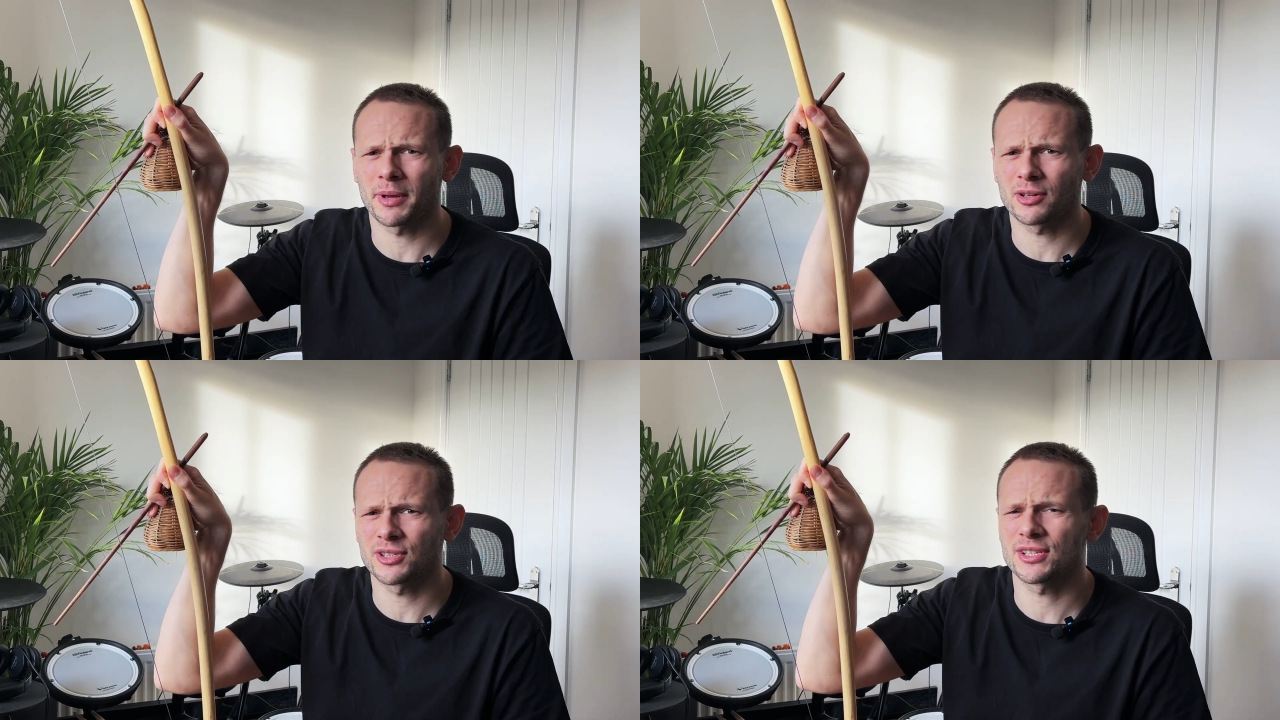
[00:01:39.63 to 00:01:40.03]

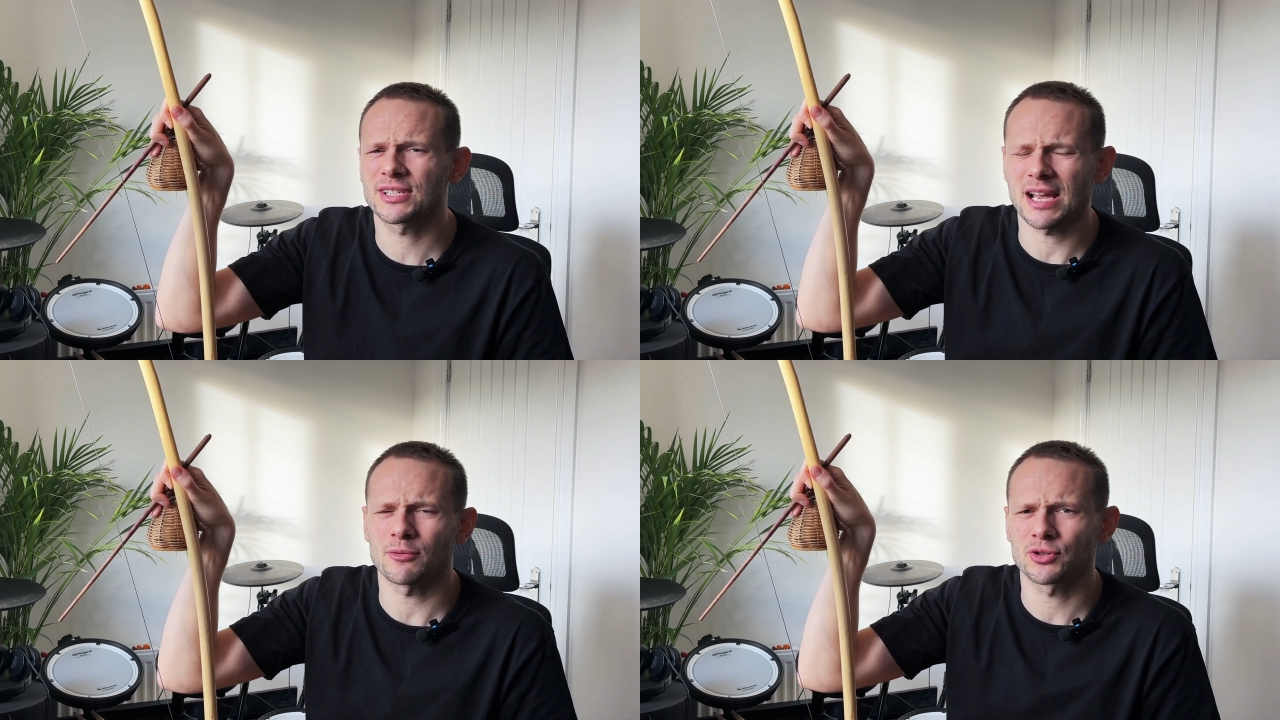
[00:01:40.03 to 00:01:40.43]
because it
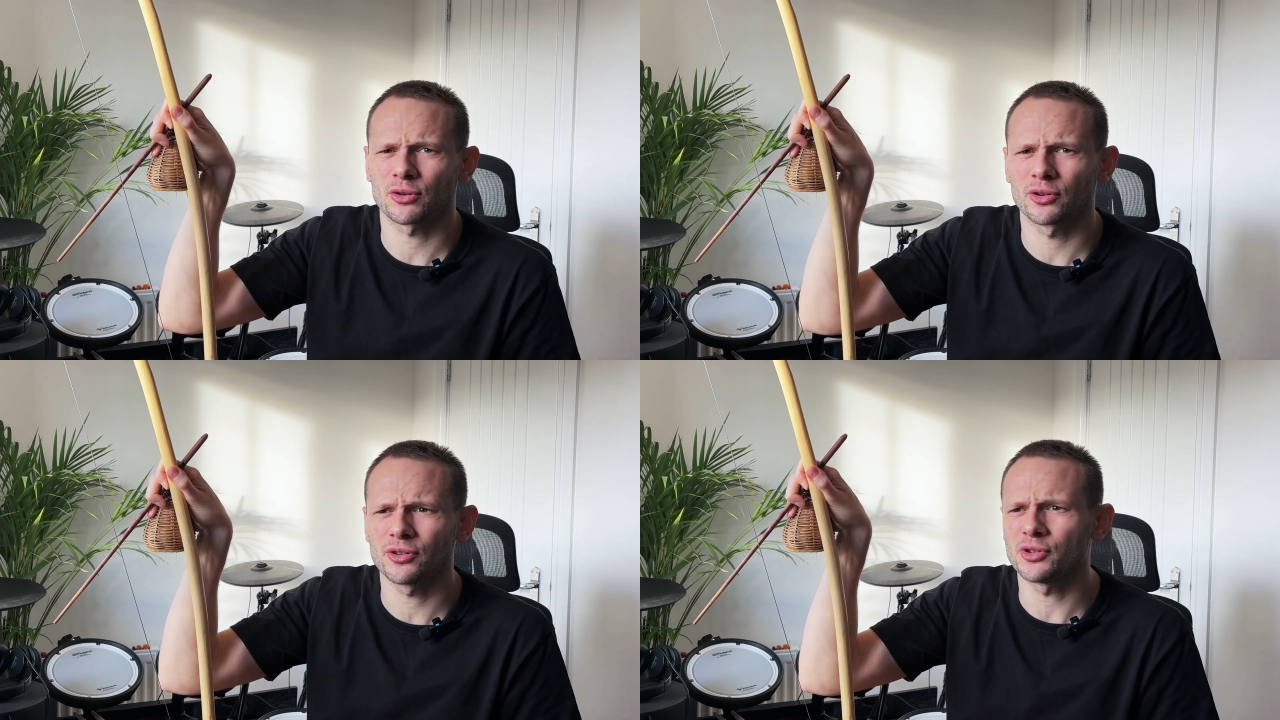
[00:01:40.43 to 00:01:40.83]
sounds so
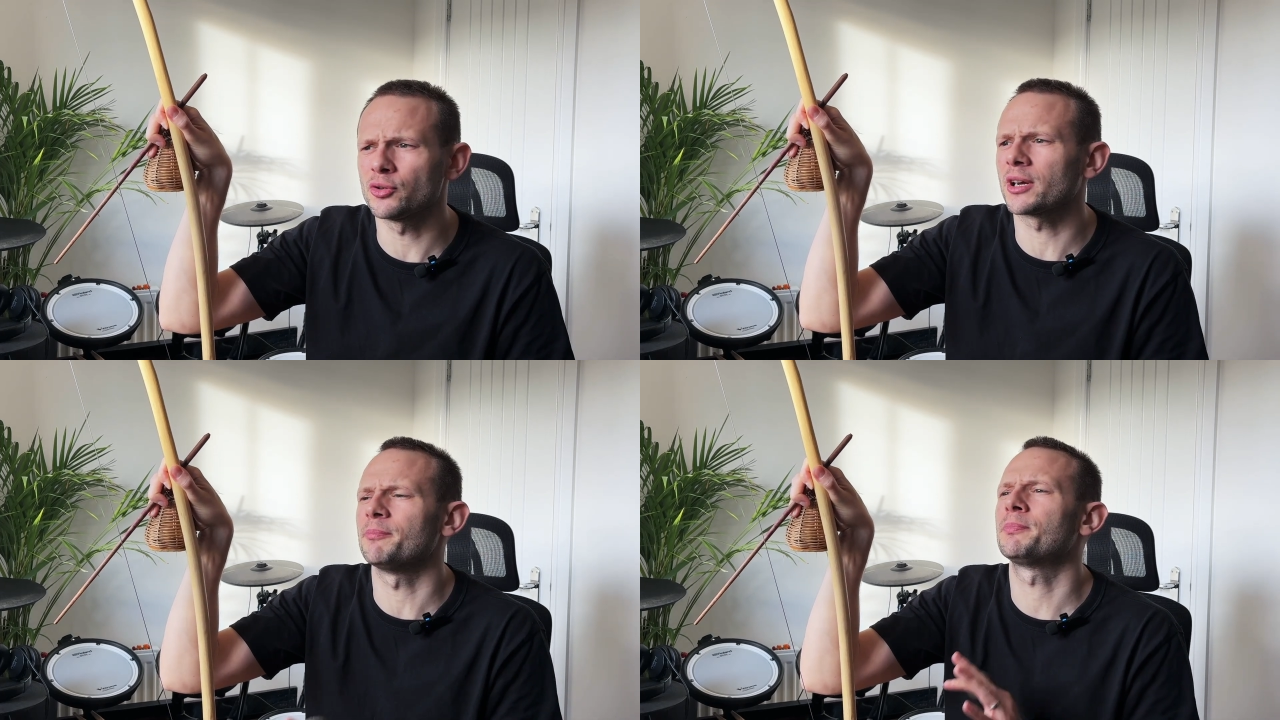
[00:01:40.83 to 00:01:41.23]
good, you
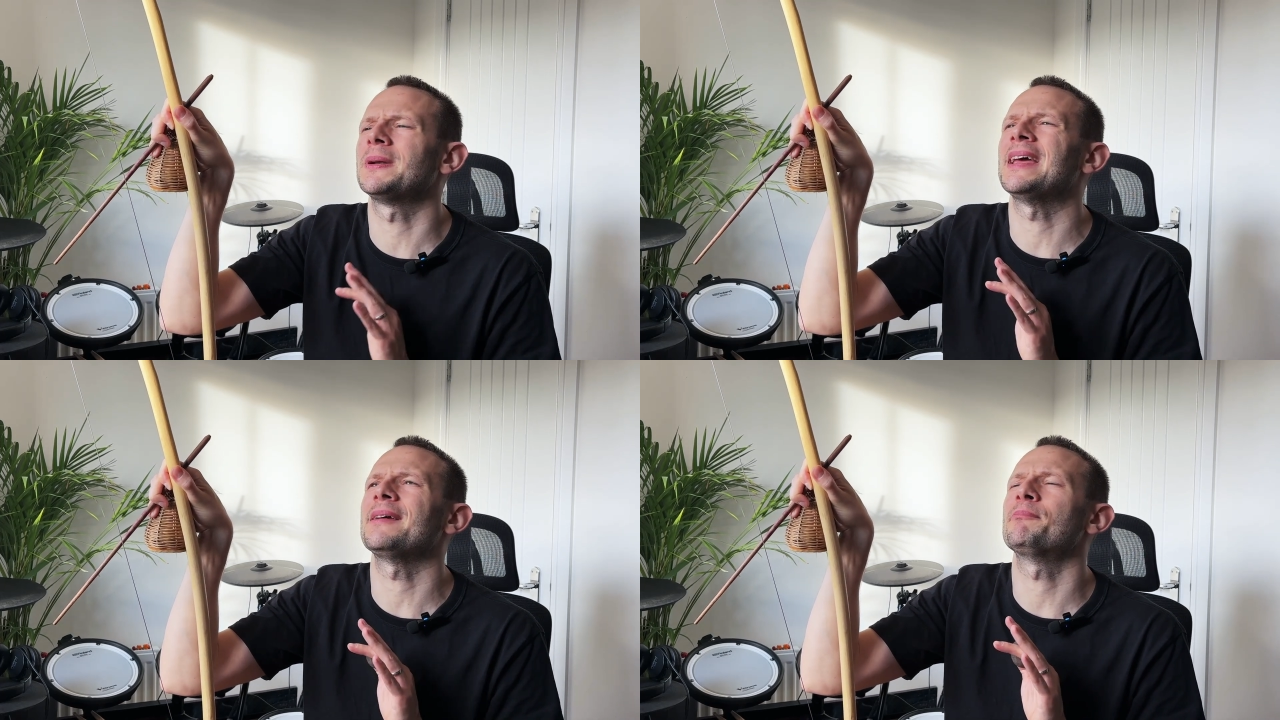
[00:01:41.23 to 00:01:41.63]
can
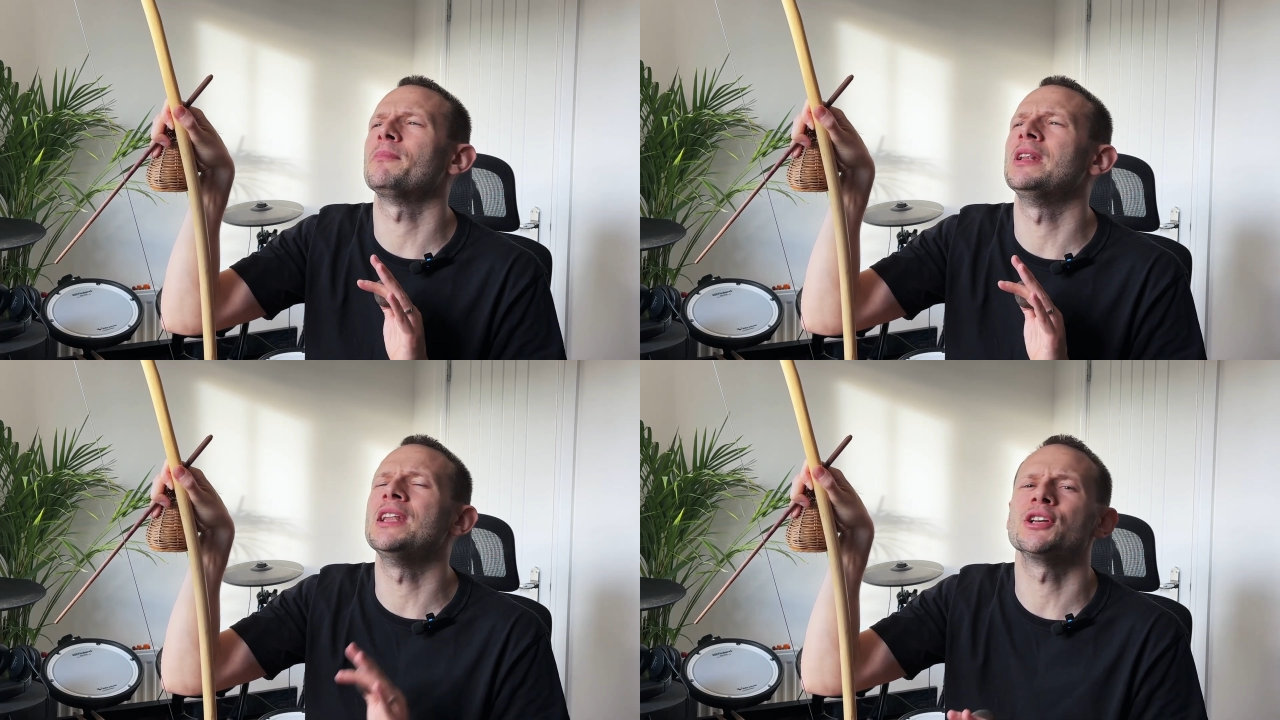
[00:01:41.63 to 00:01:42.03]
play
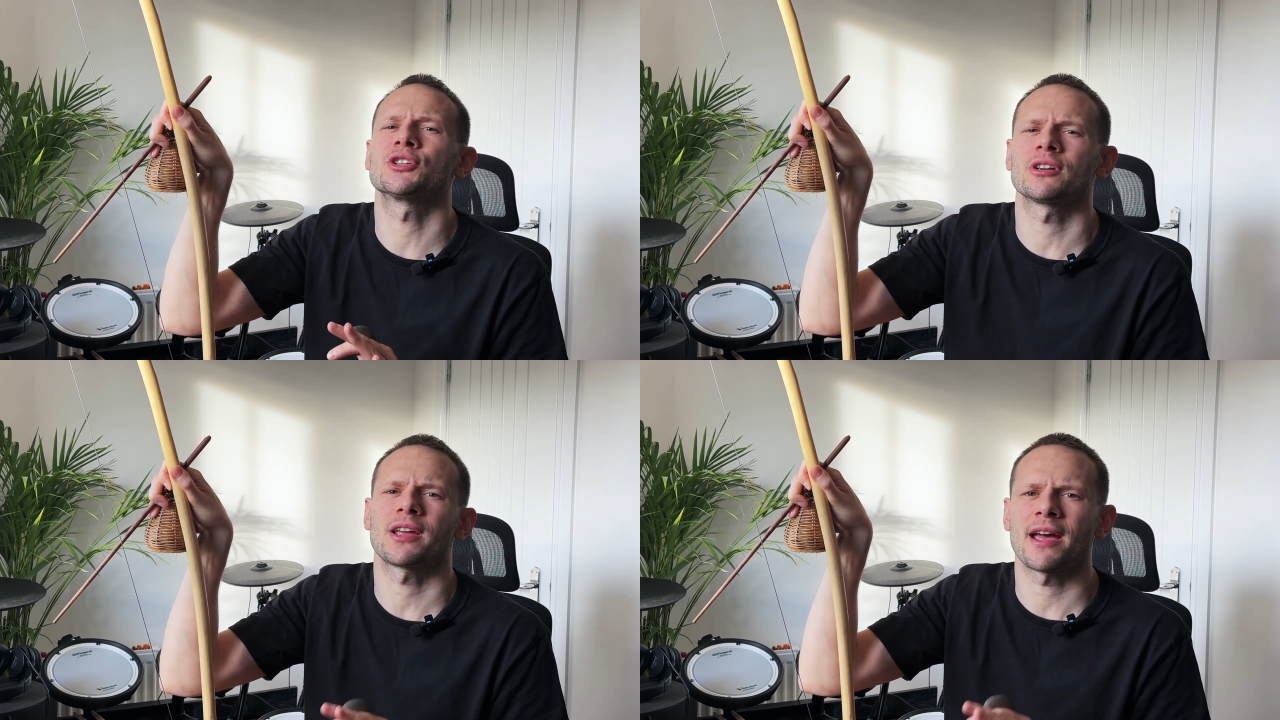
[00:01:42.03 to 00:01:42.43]

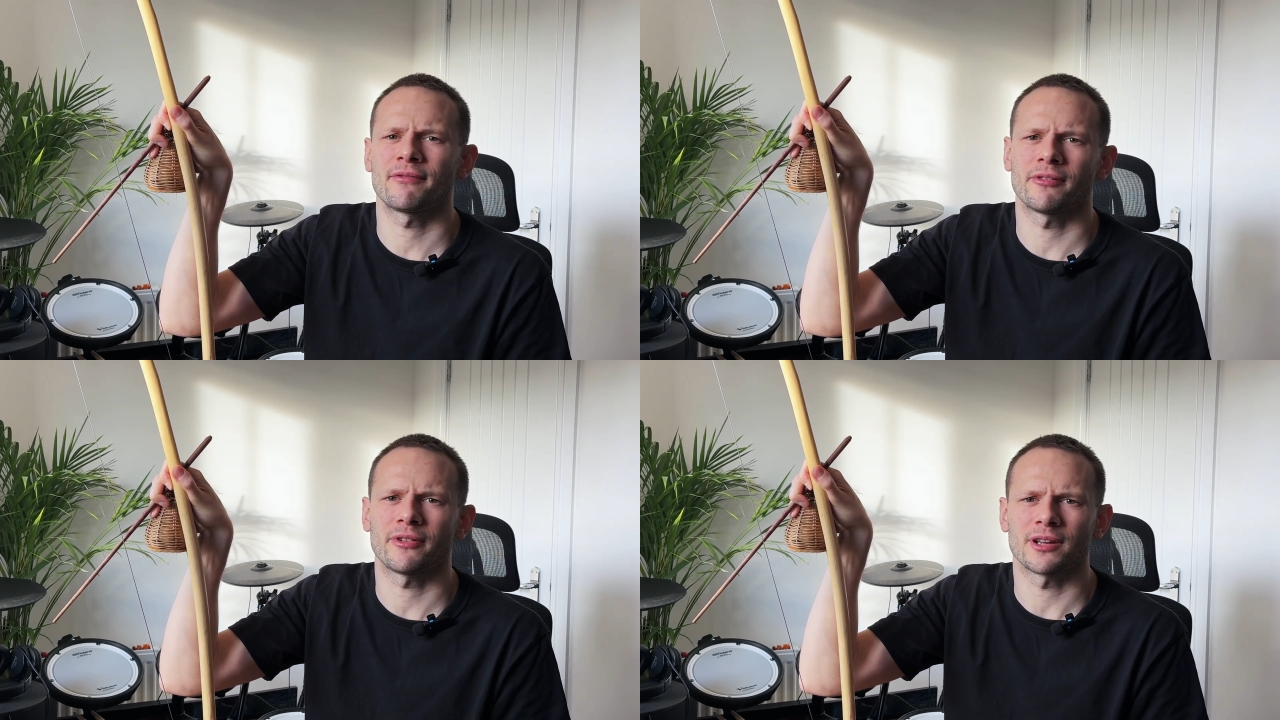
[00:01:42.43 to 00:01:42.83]
literally
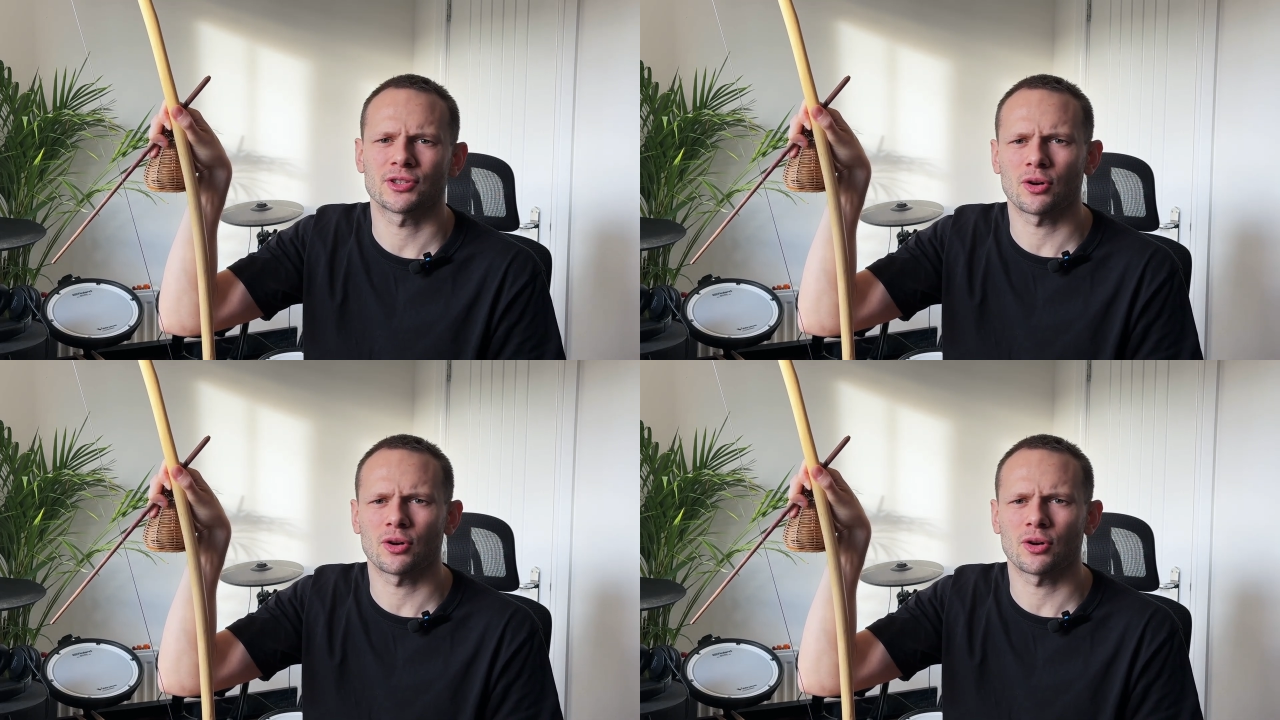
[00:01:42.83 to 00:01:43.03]
everything.